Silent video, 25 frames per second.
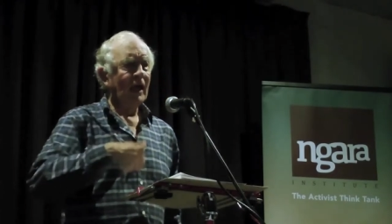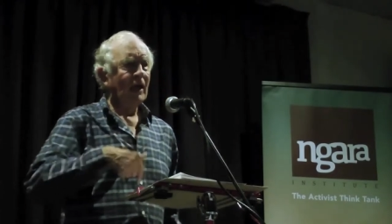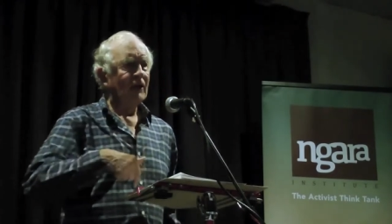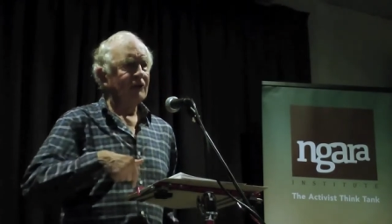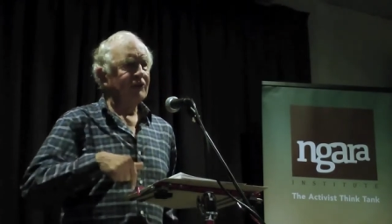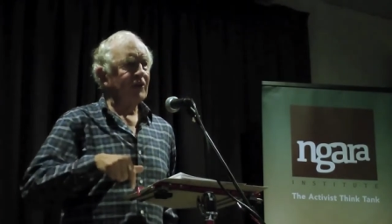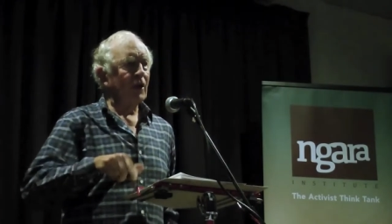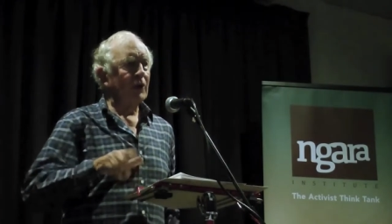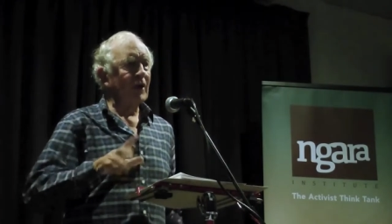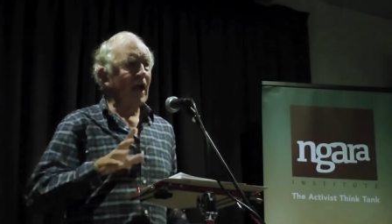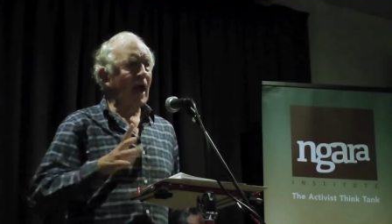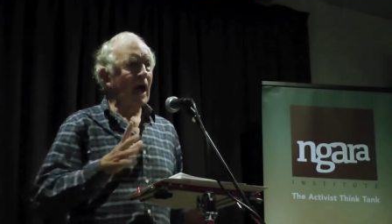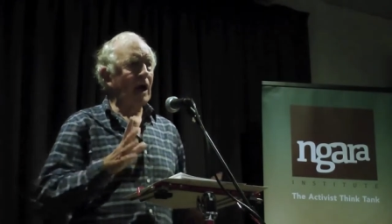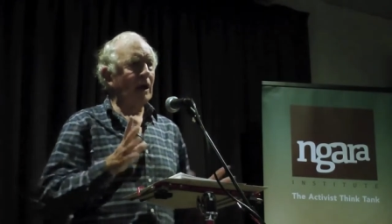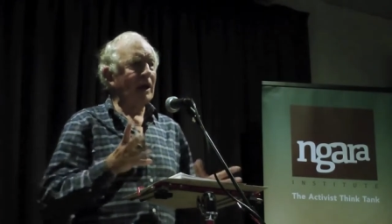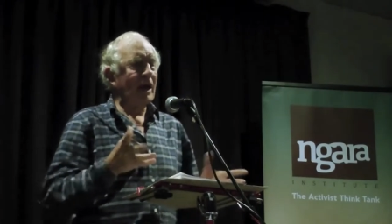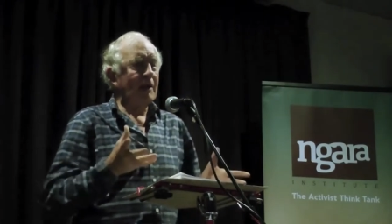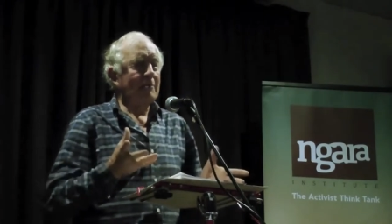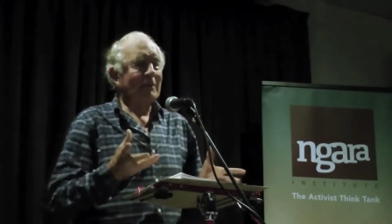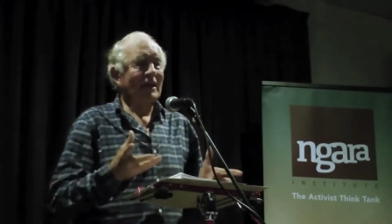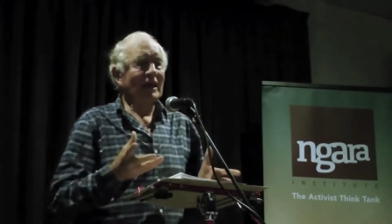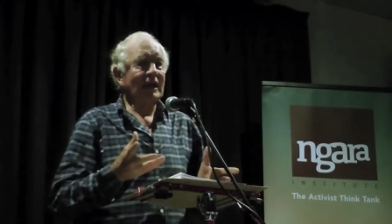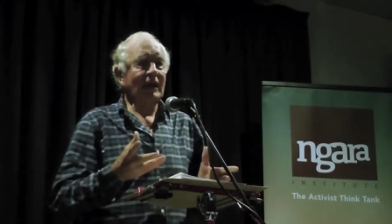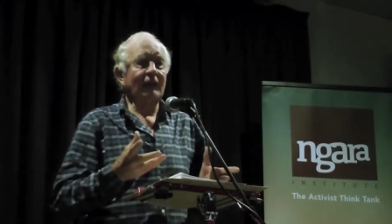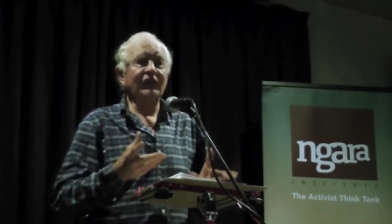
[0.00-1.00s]
So now
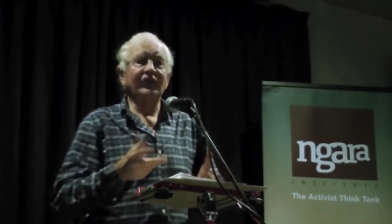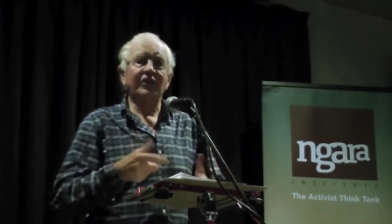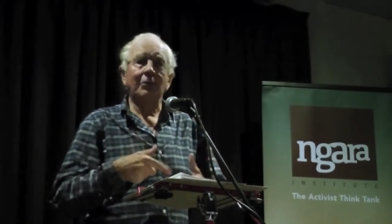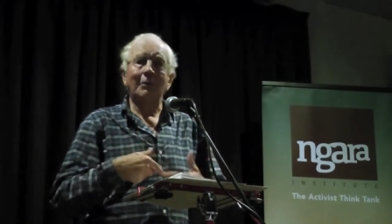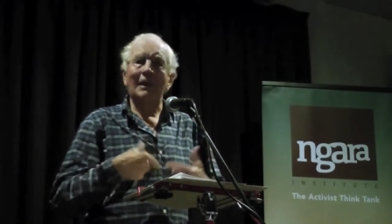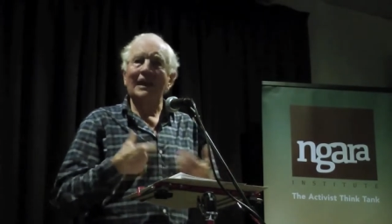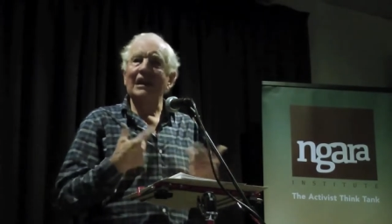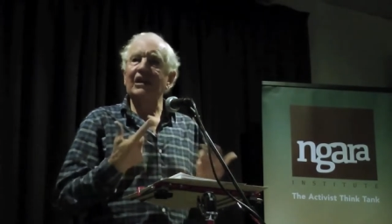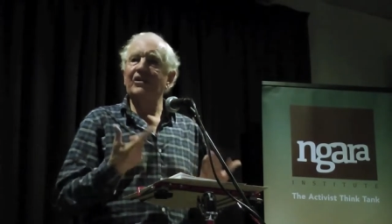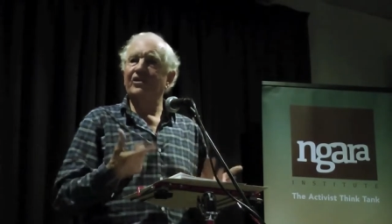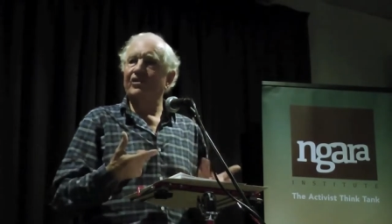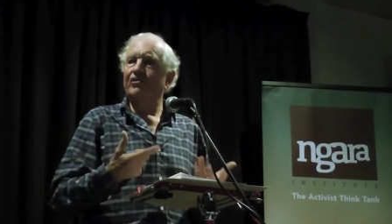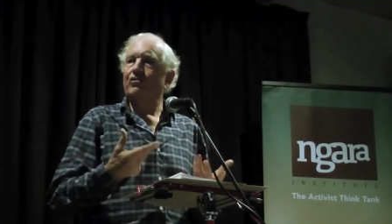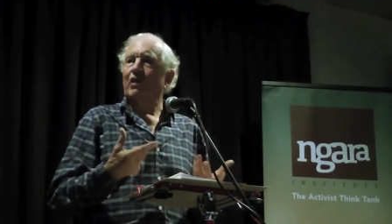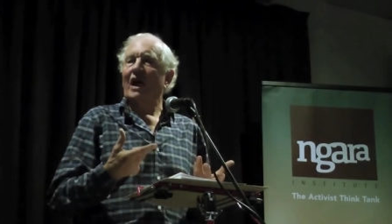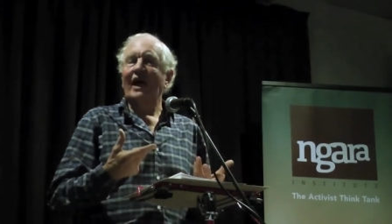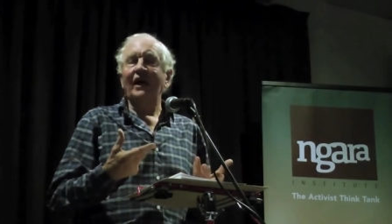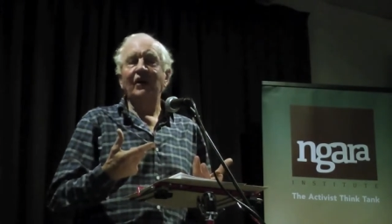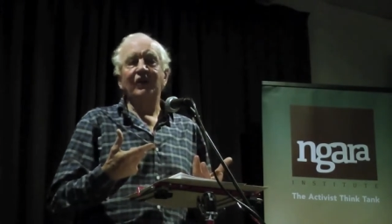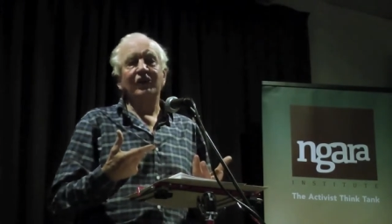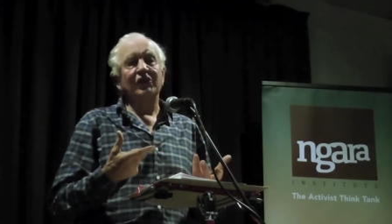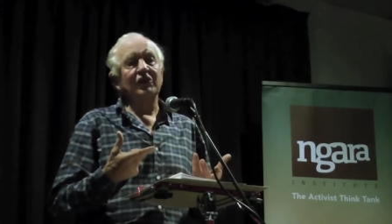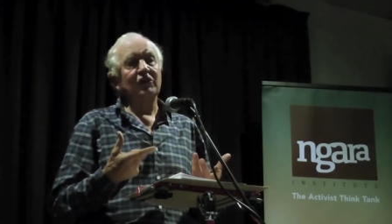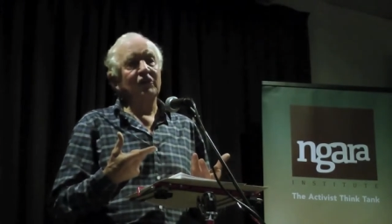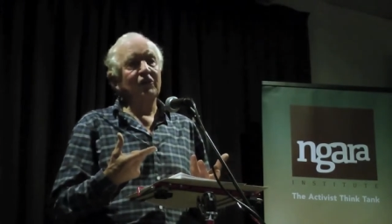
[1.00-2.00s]
let me give some
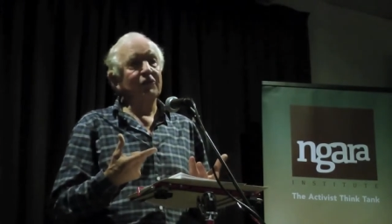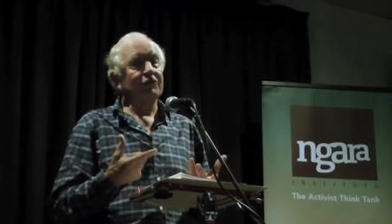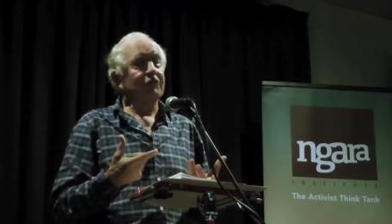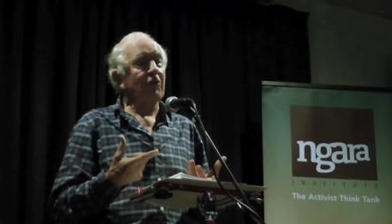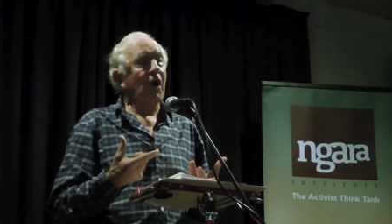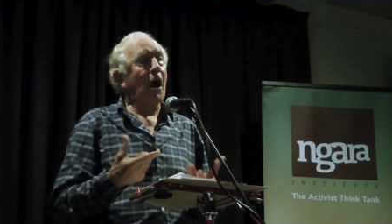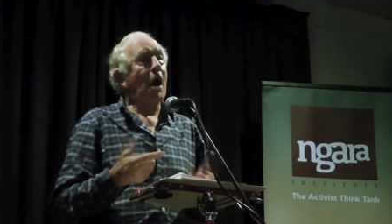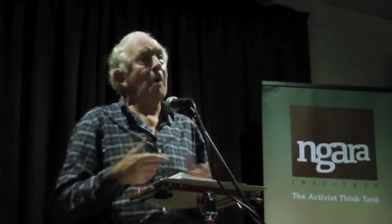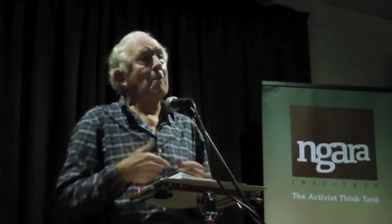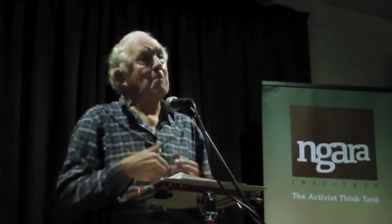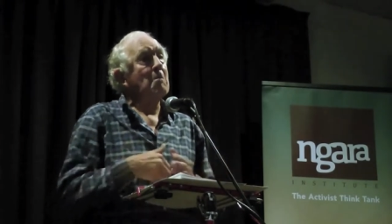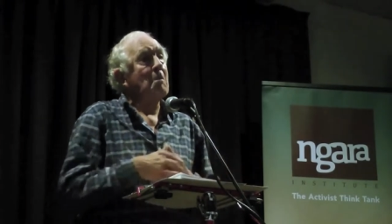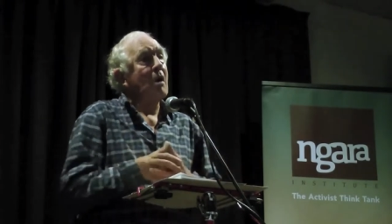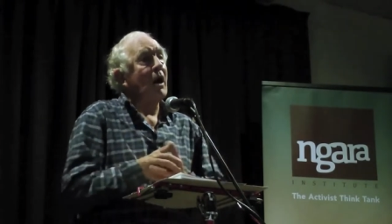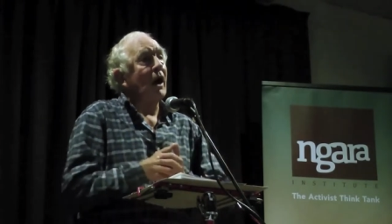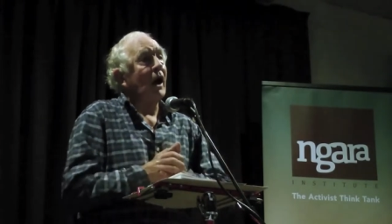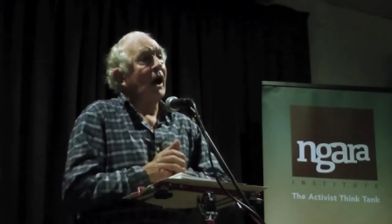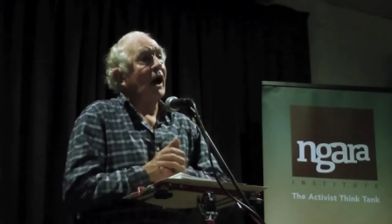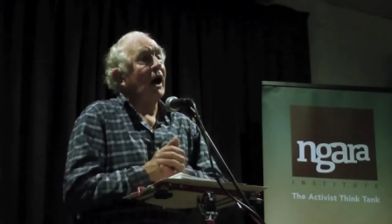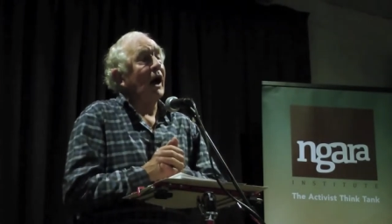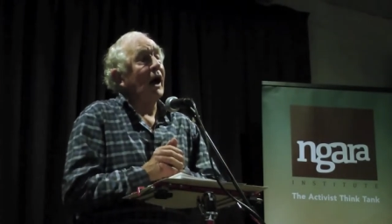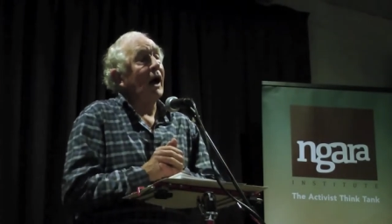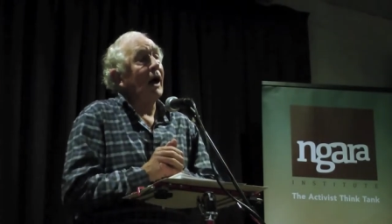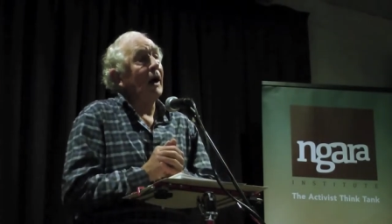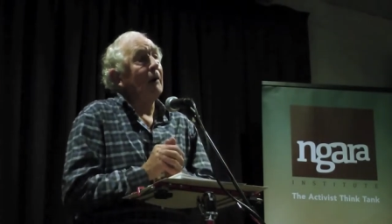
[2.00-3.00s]
illustrations from,
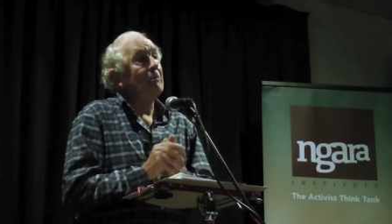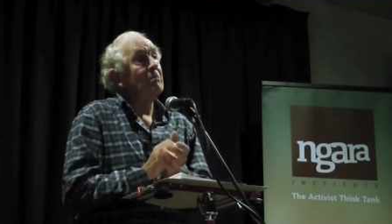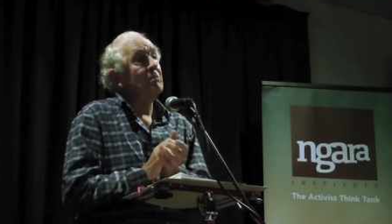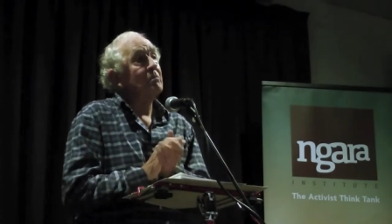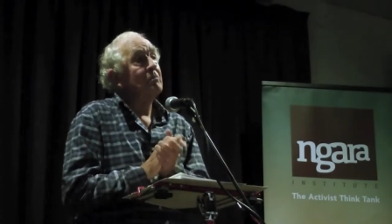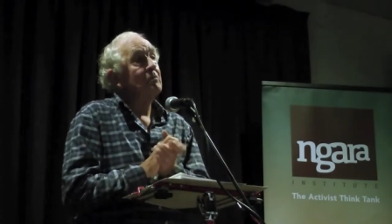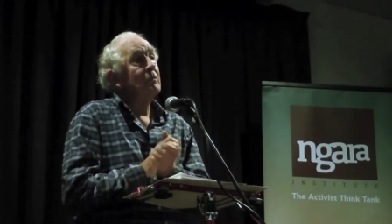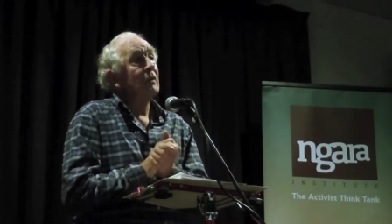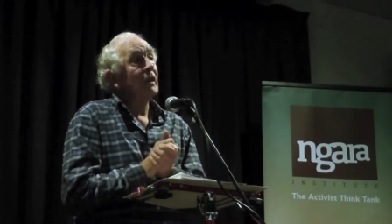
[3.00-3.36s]
um,